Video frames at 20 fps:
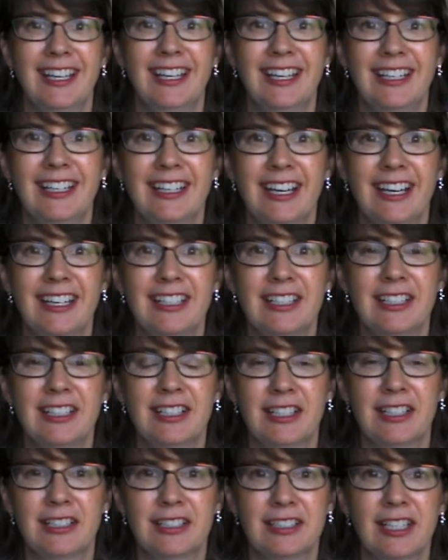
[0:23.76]
And I
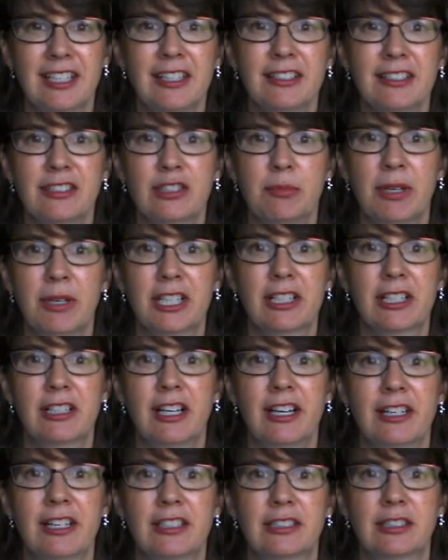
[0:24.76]
say this to my
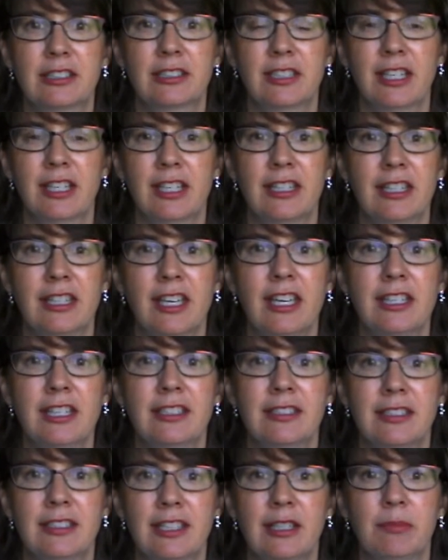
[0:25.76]
clients and they
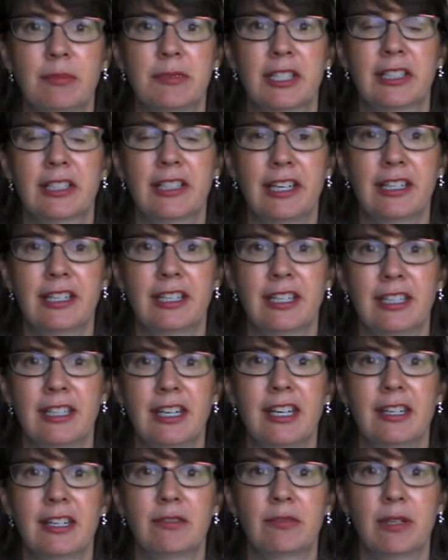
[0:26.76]
seem to like it
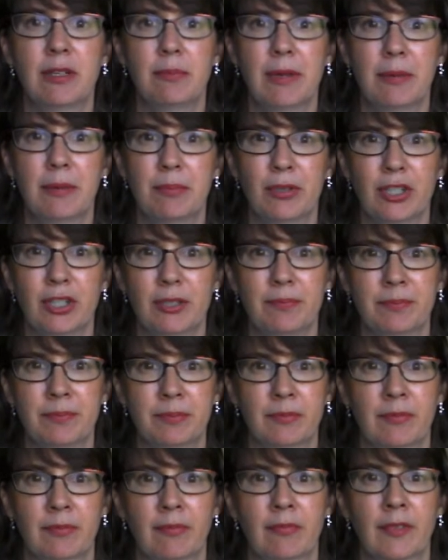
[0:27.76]
and remember it.
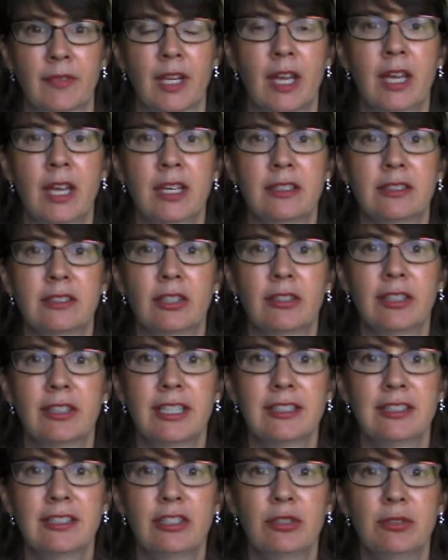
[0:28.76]
So
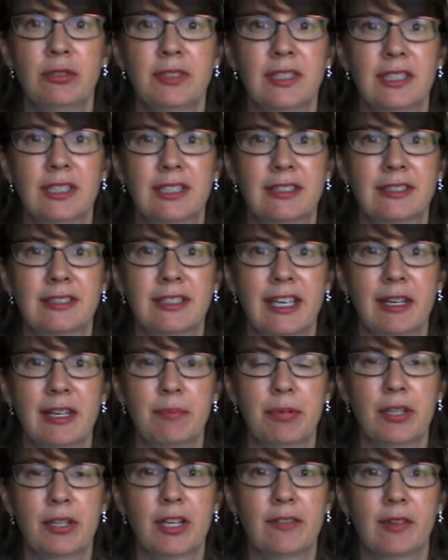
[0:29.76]
let's use an
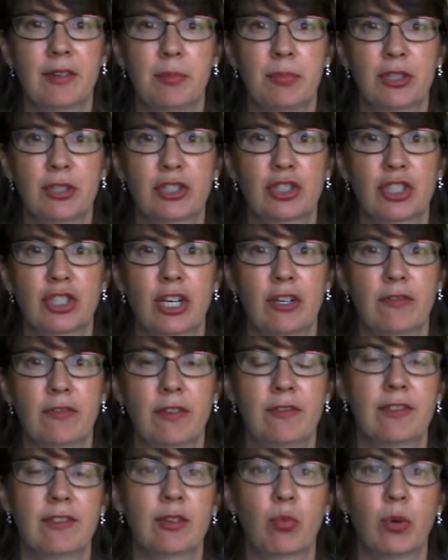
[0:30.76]
example of a bookshelf
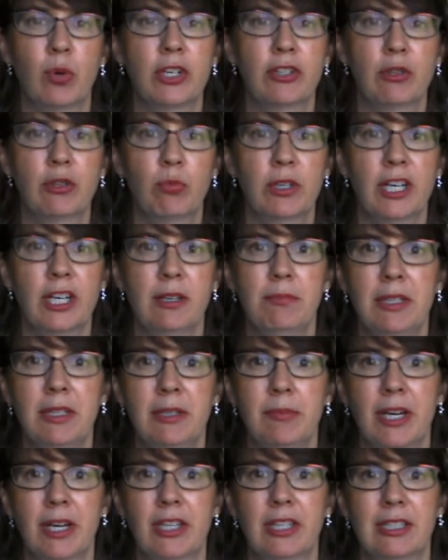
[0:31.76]
if you're wondering what I mean
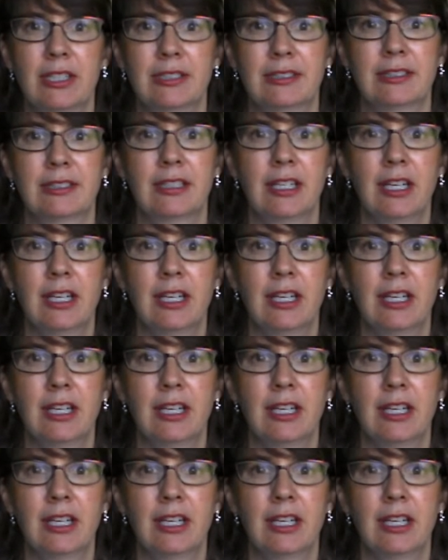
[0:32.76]
by this.